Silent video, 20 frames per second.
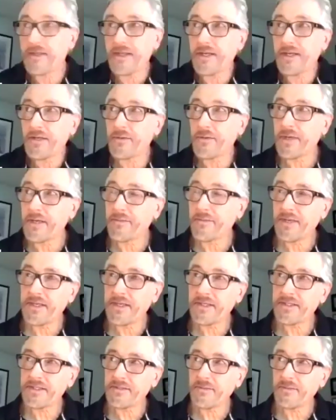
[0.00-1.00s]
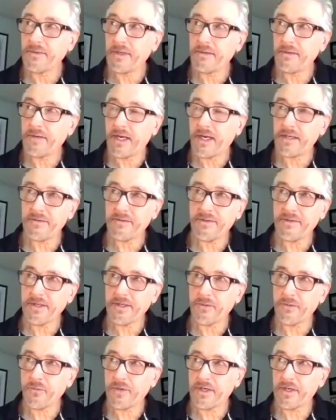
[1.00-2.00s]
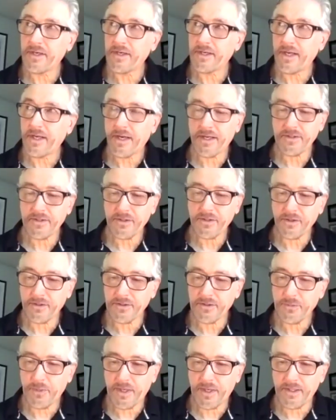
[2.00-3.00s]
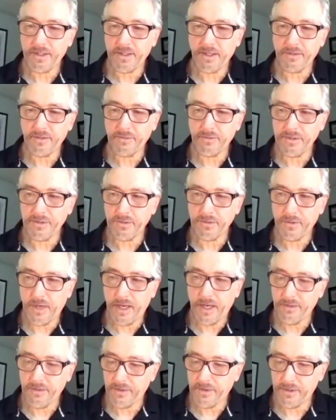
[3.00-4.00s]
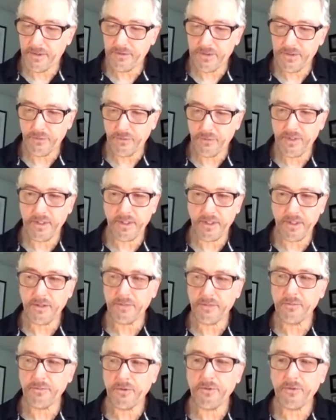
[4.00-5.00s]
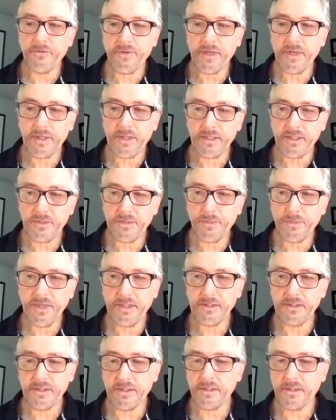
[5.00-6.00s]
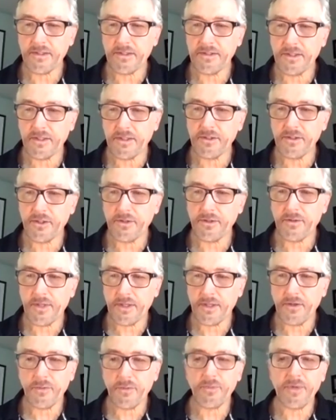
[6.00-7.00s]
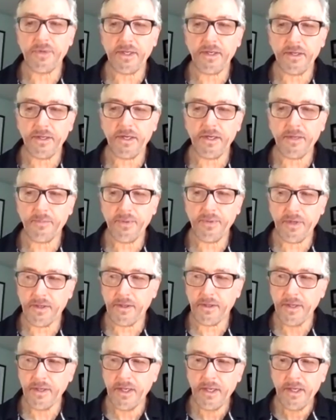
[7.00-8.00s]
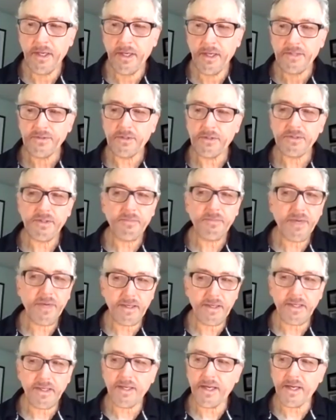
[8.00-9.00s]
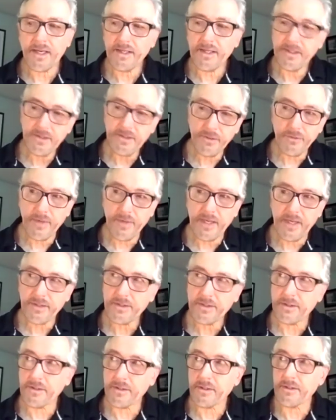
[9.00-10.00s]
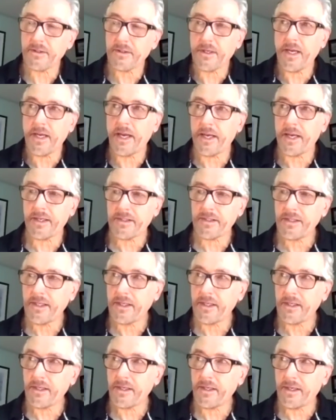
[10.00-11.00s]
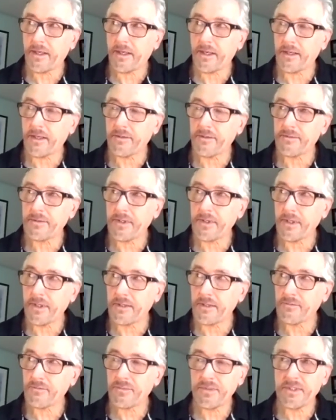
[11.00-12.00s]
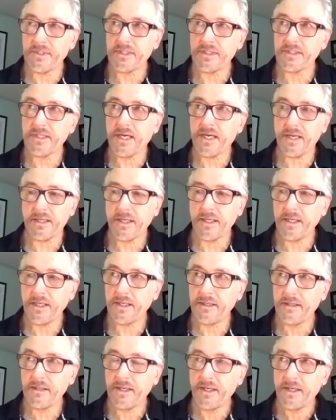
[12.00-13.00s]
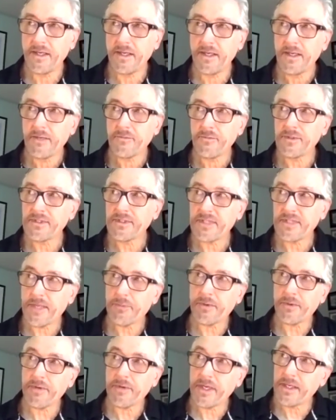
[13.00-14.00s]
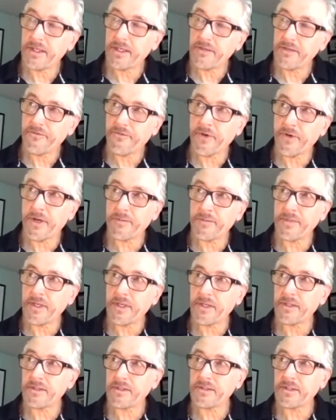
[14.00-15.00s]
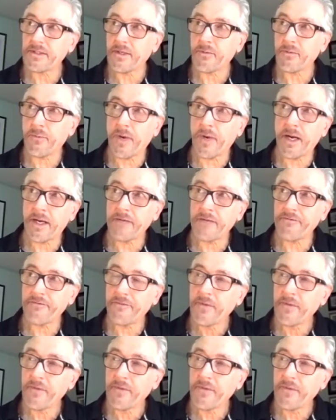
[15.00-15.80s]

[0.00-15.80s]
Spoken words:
anyway, I mean, I don't think it won any Oscars, but it was, I thought it was a really good movie, and it speaks to this issue that you're bringing up here. So it's about a guy, he's a wrestler, and he he was separated from his wife.